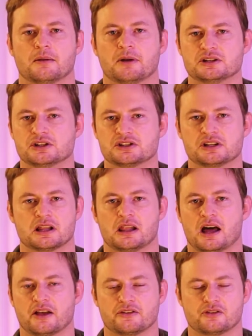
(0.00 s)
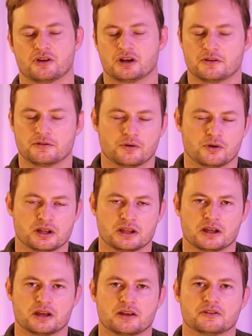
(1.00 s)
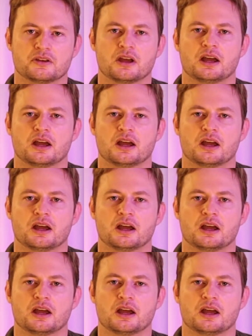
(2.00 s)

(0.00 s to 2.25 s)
I mean, just in the last 30 or 40 years,